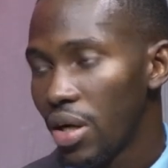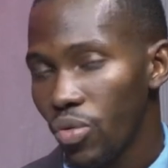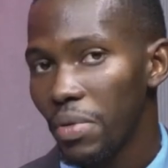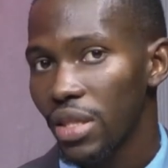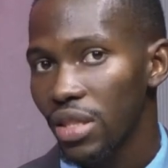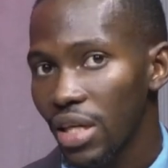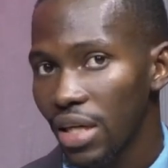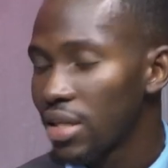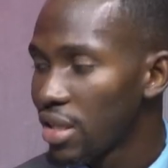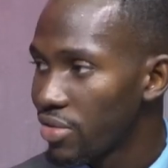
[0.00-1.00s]
We better
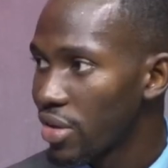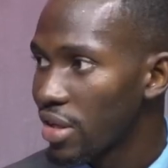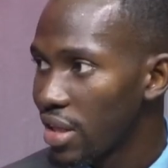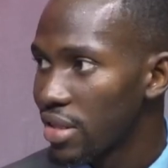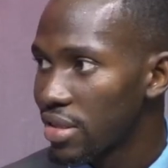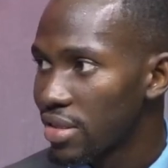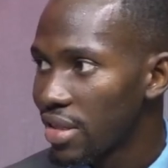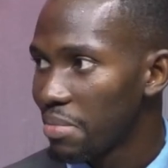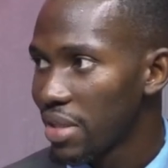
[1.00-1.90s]
thank the frontliners and